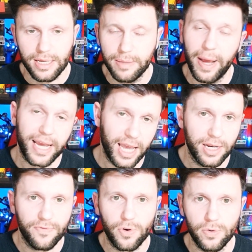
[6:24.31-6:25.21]
The back
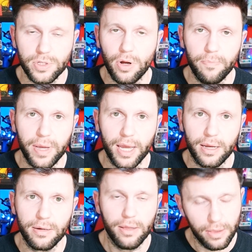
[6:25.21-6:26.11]
end, of course, not
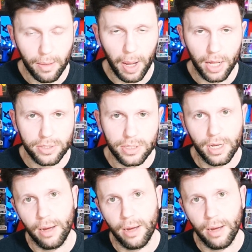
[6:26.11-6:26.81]
being the butt.